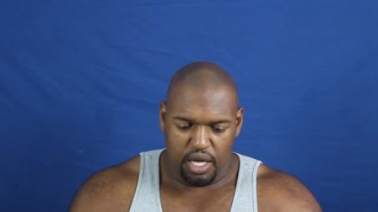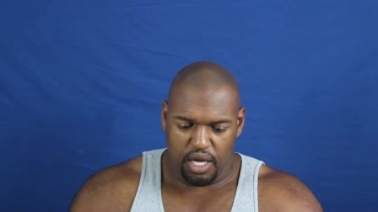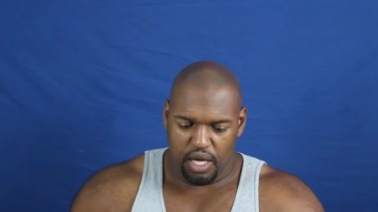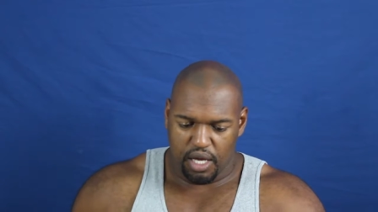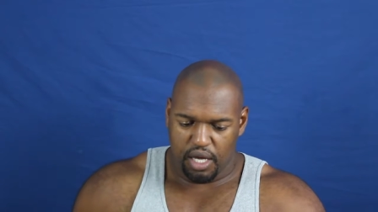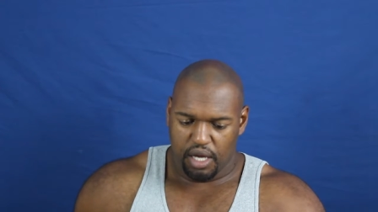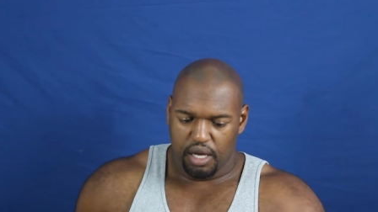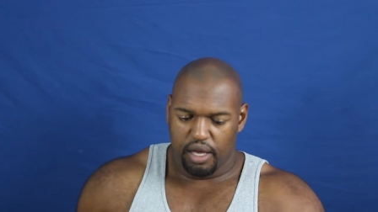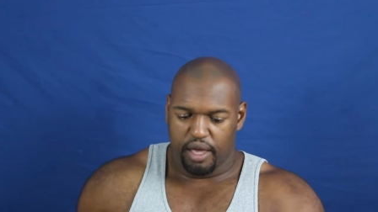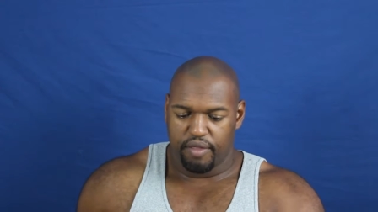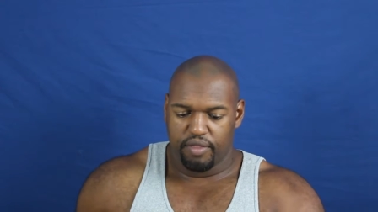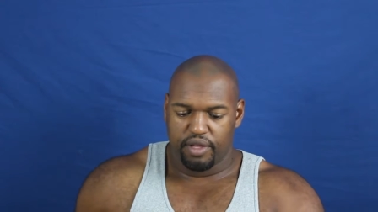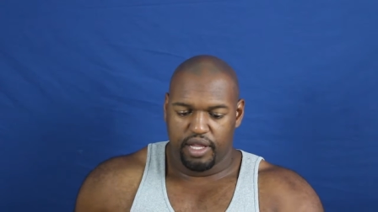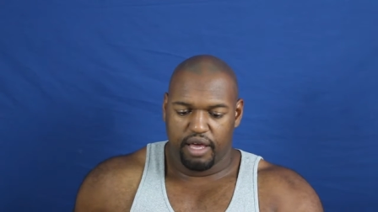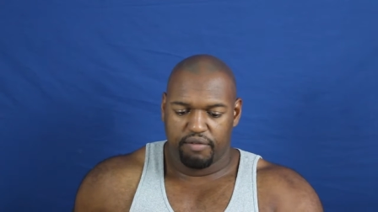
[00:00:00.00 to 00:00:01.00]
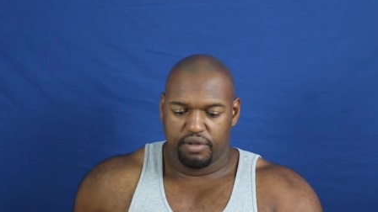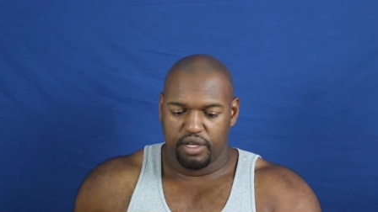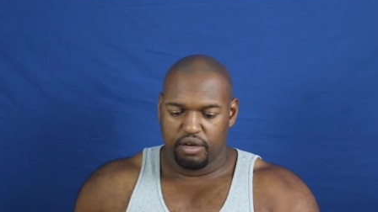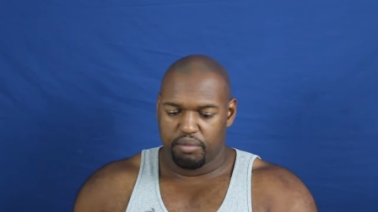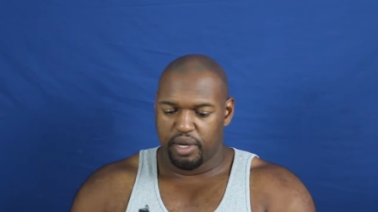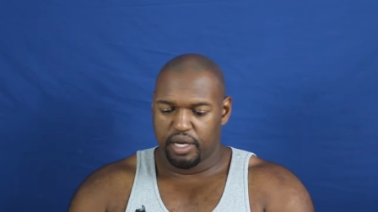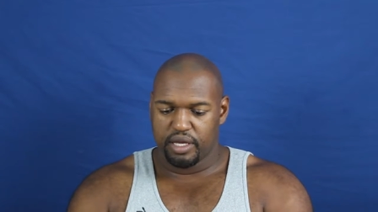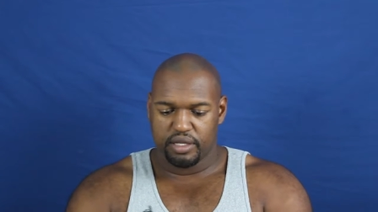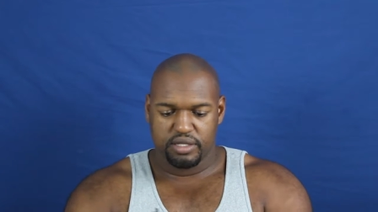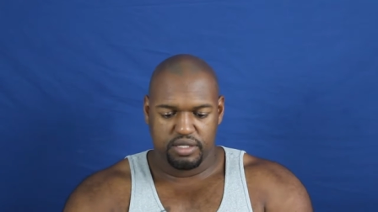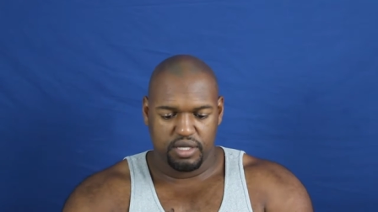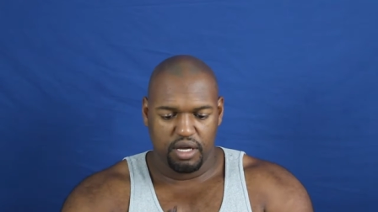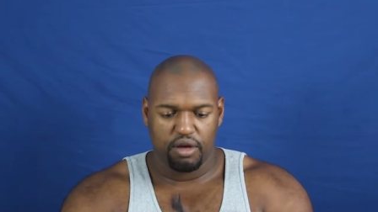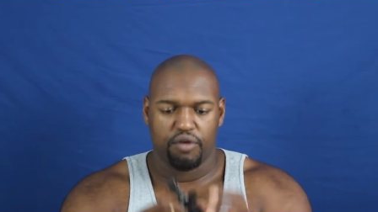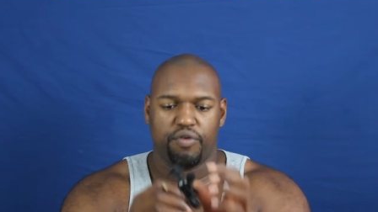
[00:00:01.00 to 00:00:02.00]
And the lavalier mic
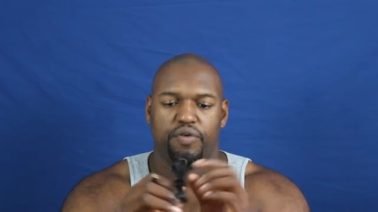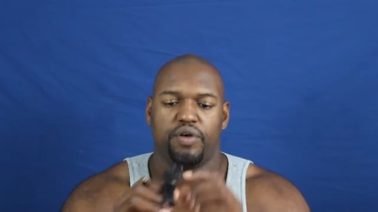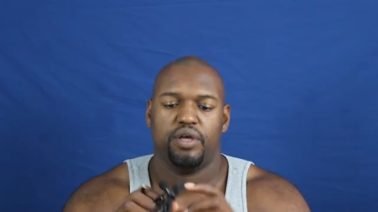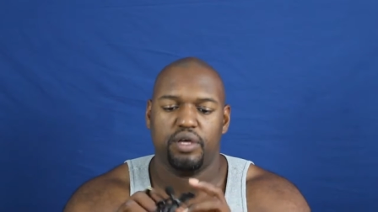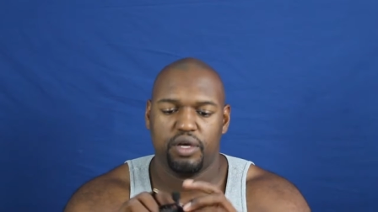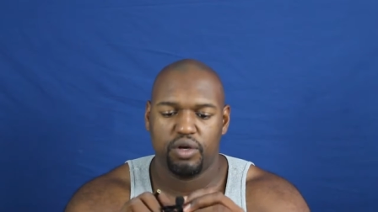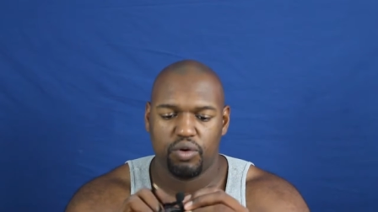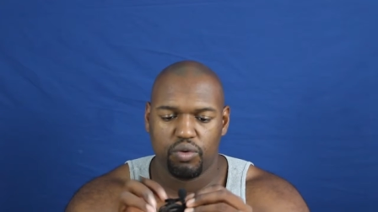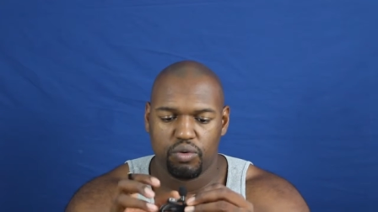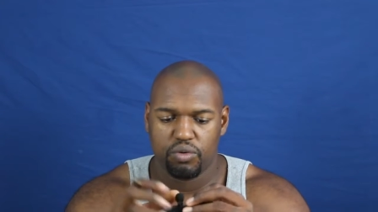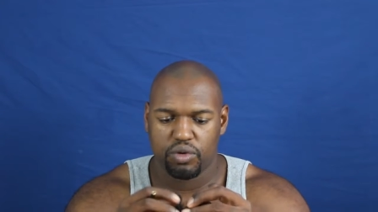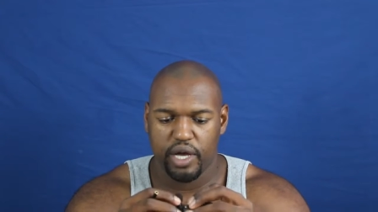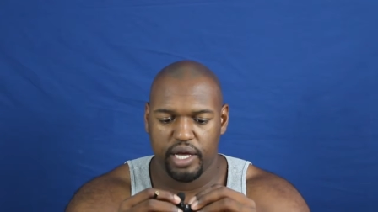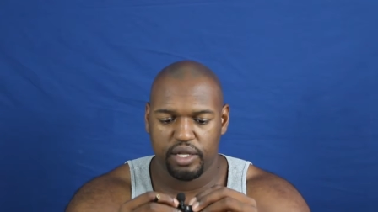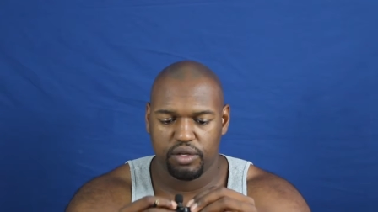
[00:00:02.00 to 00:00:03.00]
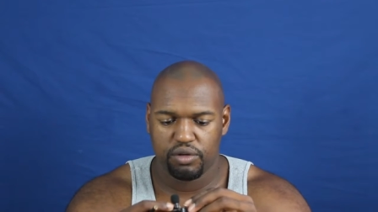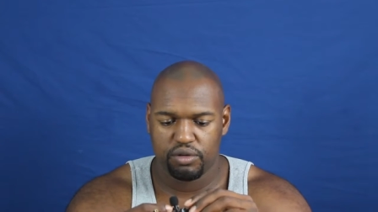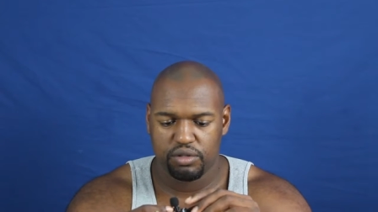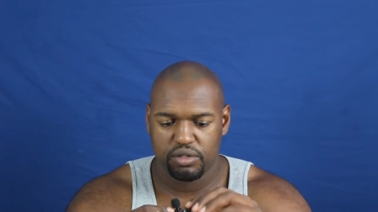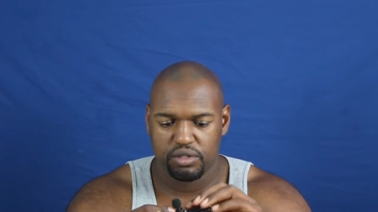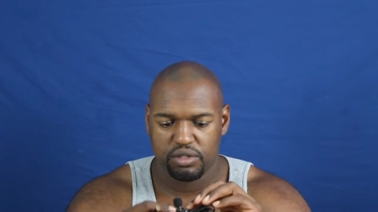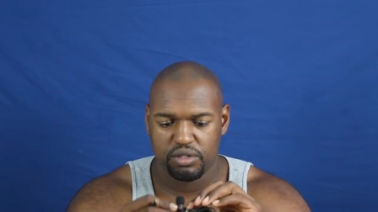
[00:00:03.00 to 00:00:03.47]
itself. Oh, got a little